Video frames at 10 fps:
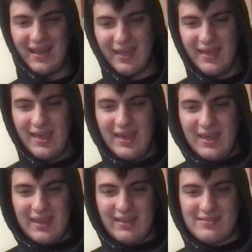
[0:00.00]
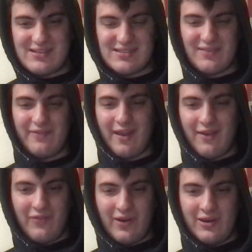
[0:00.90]
It's just a
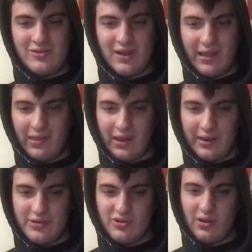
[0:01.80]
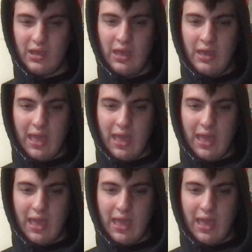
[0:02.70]
very funny track that I enjoy.